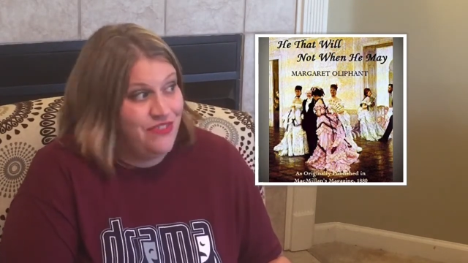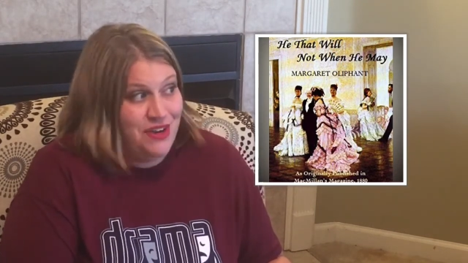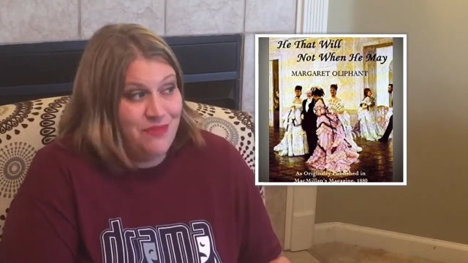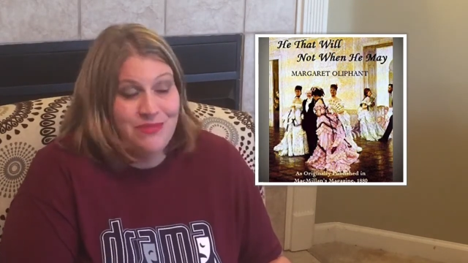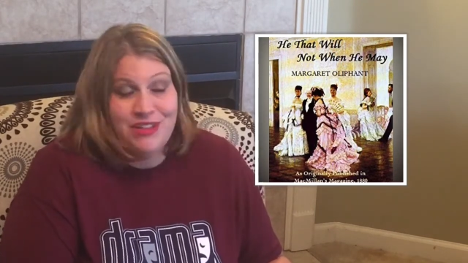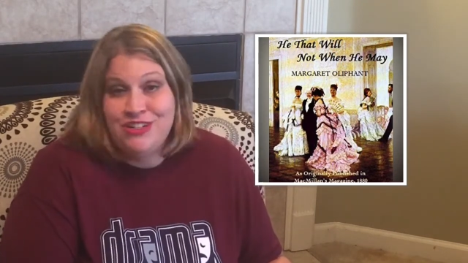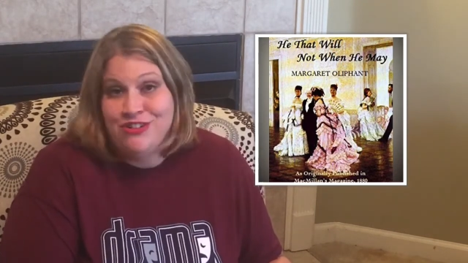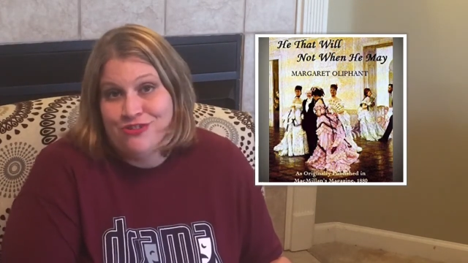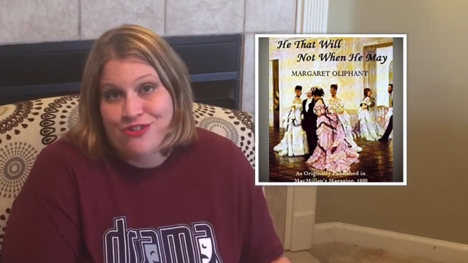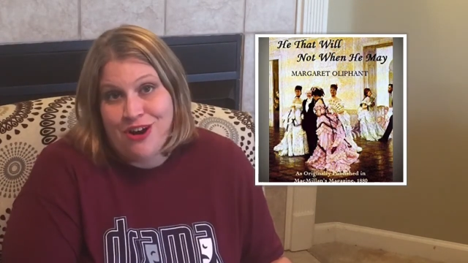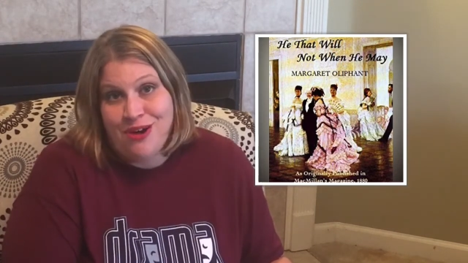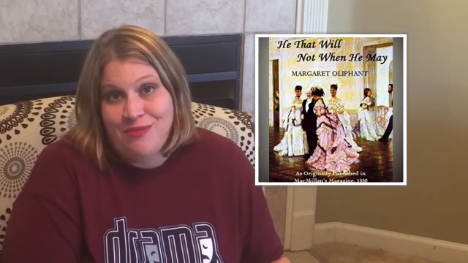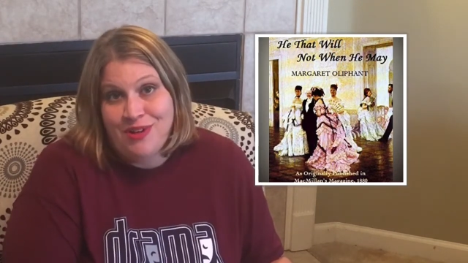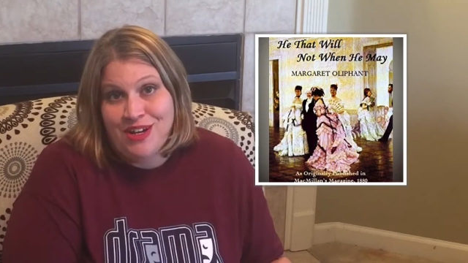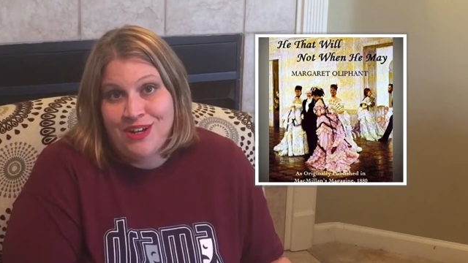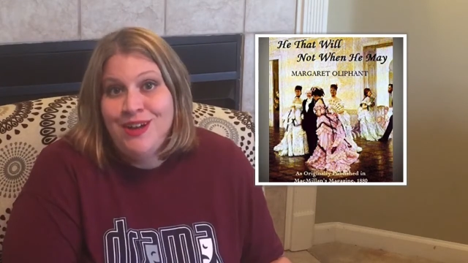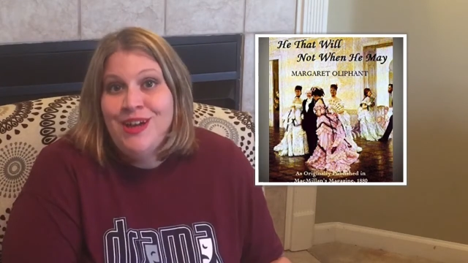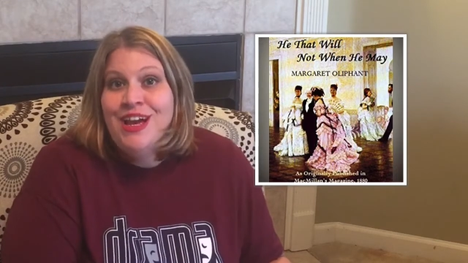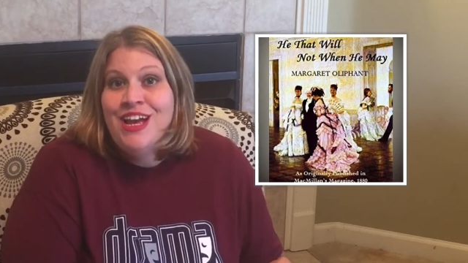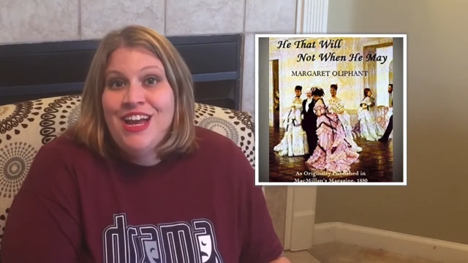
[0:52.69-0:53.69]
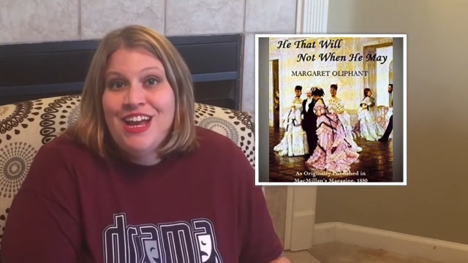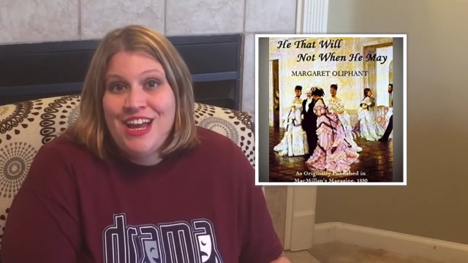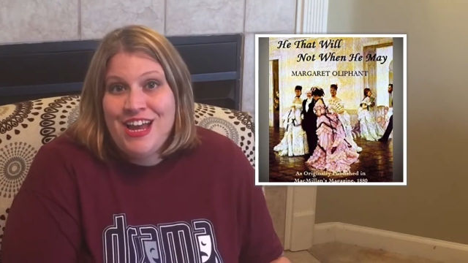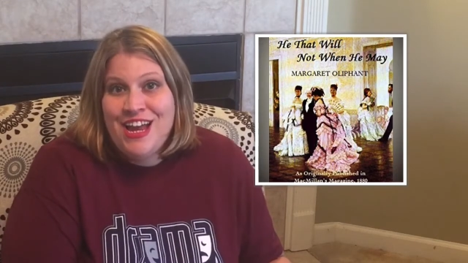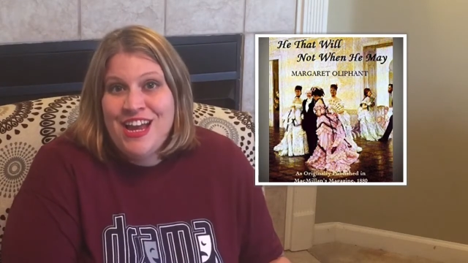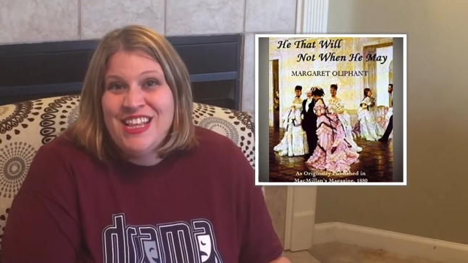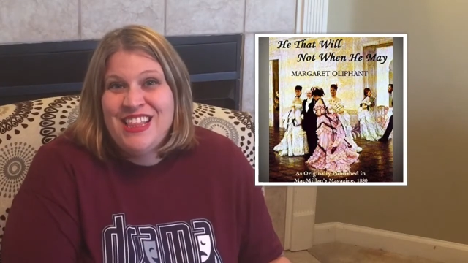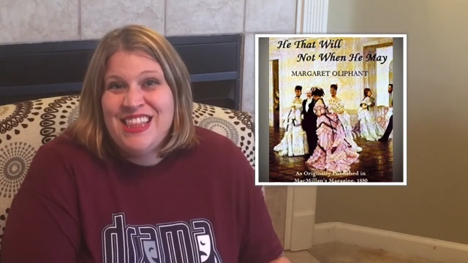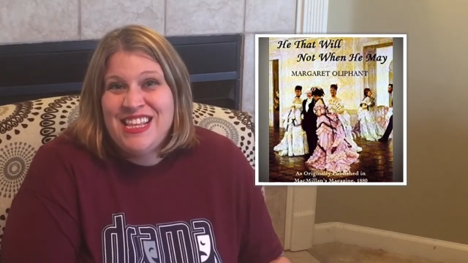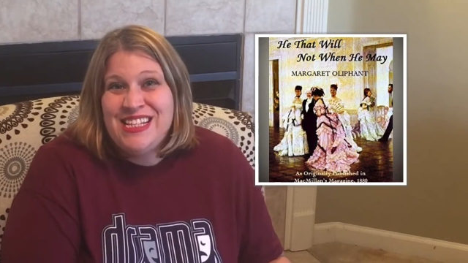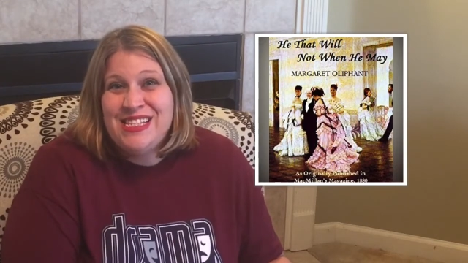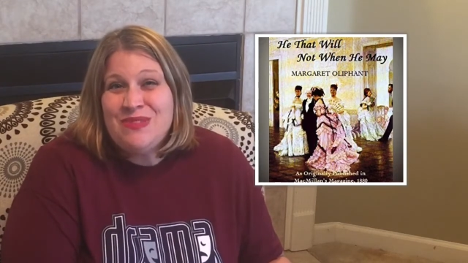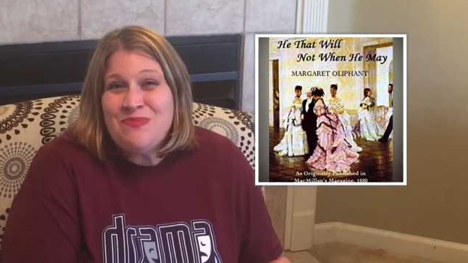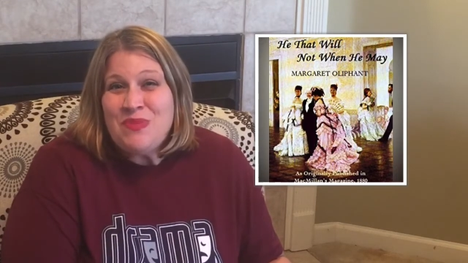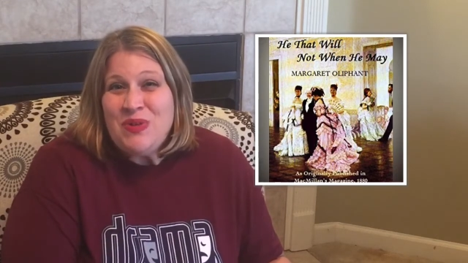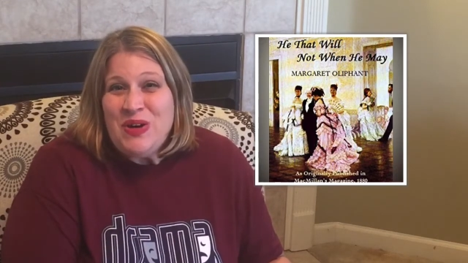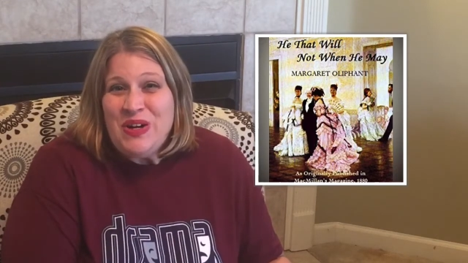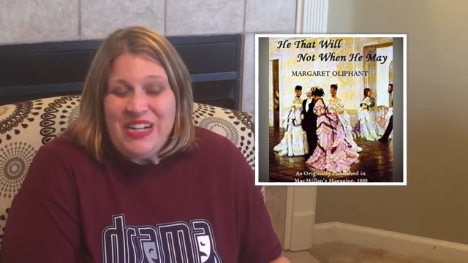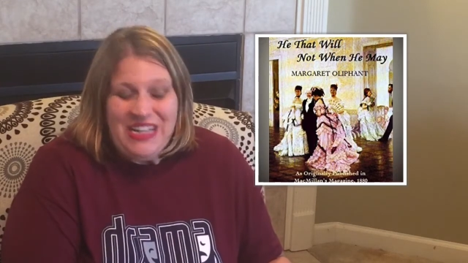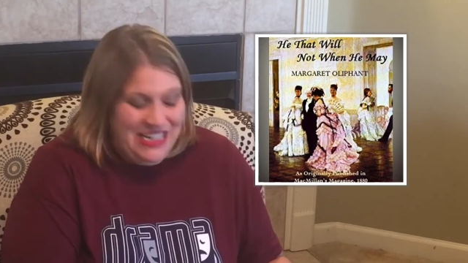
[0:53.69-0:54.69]
family drama in this
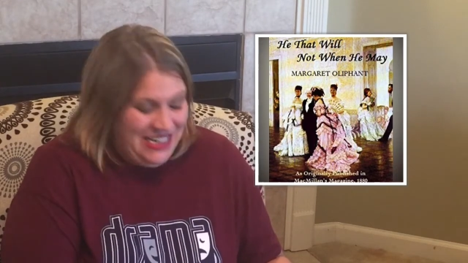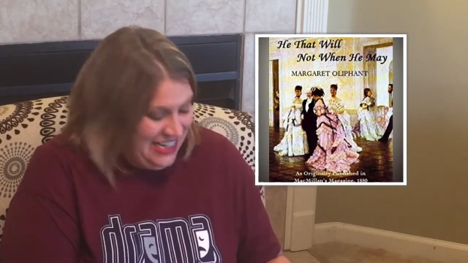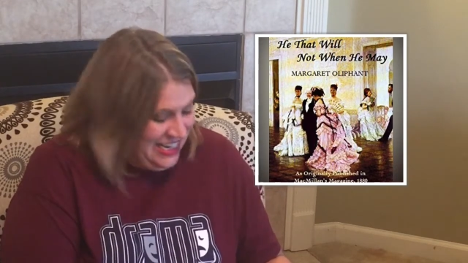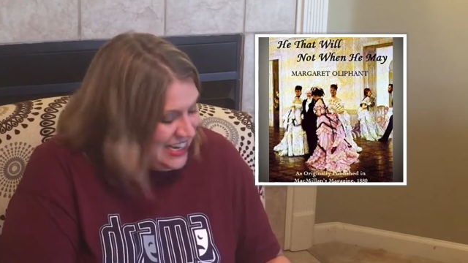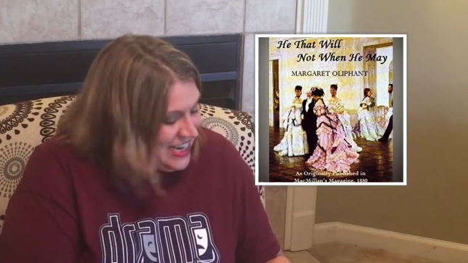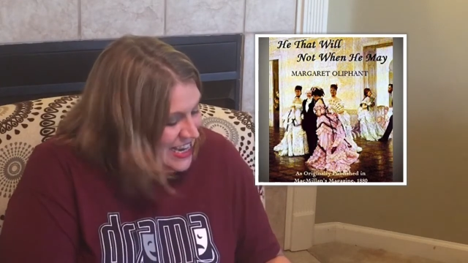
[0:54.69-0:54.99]
book.